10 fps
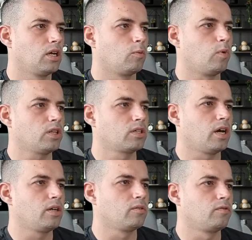what
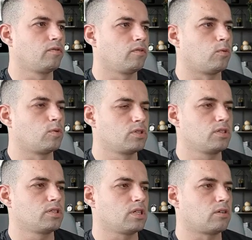kind of
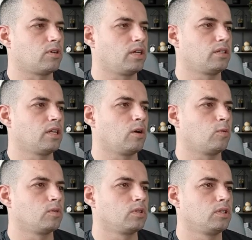orders are right
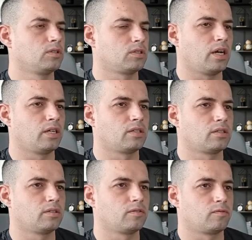now inside
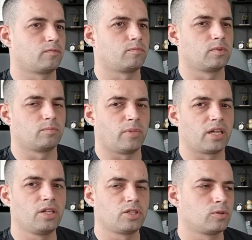my
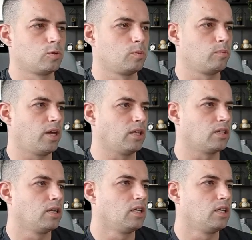kitchen to be made.